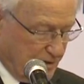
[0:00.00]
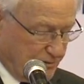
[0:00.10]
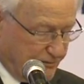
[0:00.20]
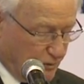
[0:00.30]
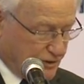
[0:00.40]

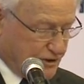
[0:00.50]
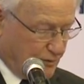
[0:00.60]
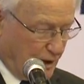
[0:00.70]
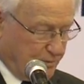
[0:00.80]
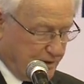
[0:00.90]
We've also
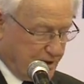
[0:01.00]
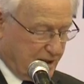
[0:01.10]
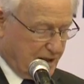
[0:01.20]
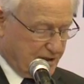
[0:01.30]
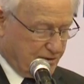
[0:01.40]
opened a
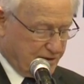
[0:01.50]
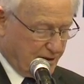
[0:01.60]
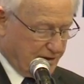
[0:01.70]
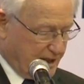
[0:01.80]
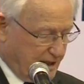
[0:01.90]
New
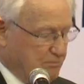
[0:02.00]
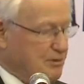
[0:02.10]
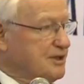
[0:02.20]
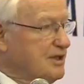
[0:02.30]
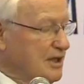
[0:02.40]
Zealand
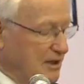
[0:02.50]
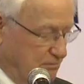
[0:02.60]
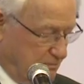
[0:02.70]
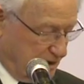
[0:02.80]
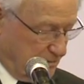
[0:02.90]
embassy
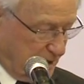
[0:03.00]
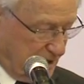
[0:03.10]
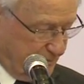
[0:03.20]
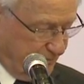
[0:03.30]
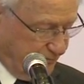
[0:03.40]
in Myanmar.
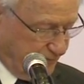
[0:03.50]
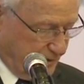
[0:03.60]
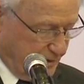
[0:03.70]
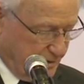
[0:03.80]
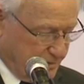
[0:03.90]

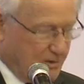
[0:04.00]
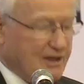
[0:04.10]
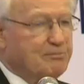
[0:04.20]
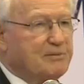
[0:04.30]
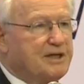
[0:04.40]
So
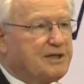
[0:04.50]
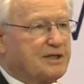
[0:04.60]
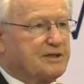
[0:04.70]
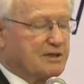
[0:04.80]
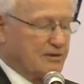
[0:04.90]
let me
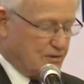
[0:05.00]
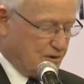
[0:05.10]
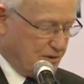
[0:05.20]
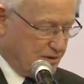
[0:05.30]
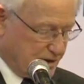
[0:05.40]
just
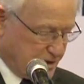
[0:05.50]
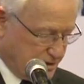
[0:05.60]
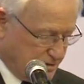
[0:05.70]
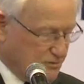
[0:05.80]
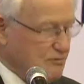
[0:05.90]
conclude
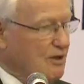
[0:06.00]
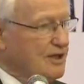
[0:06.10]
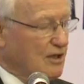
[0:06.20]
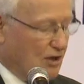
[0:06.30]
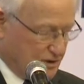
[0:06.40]
this
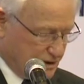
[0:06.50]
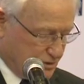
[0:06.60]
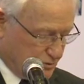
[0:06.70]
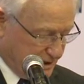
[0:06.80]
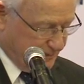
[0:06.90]
quite long
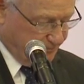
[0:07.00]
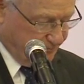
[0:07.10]
story